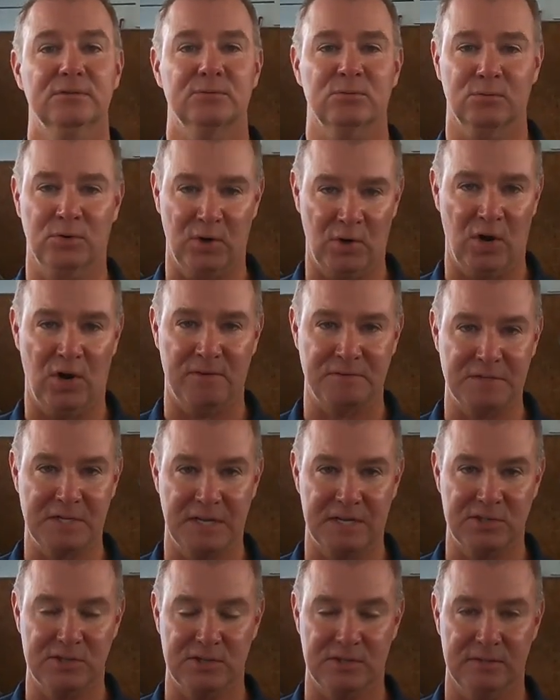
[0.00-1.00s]
runoffs
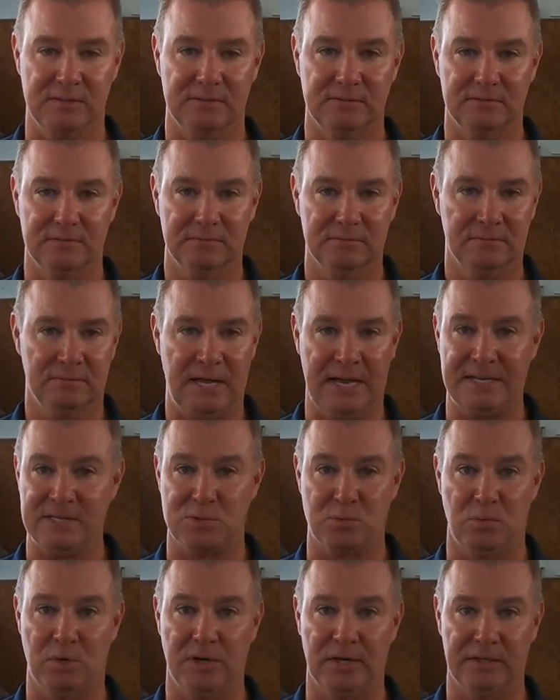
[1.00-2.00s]
engine,
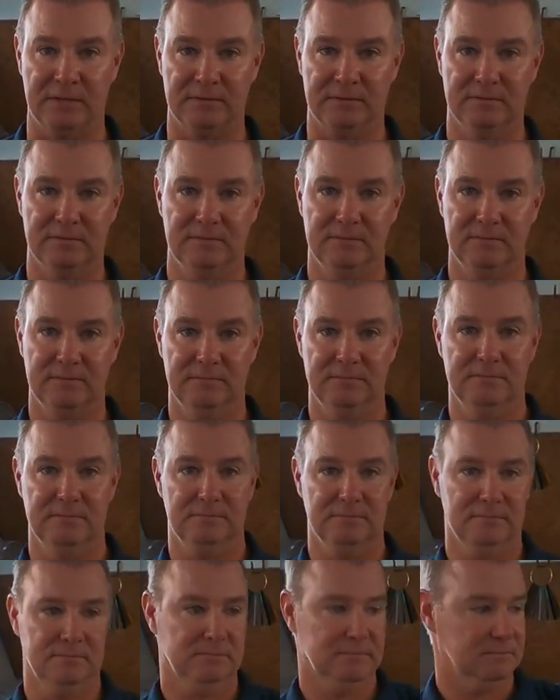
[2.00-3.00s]
last one,
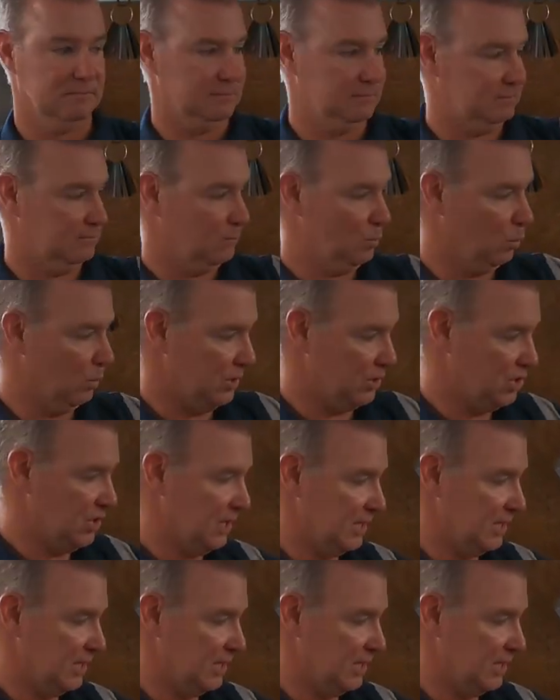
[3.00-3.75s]
which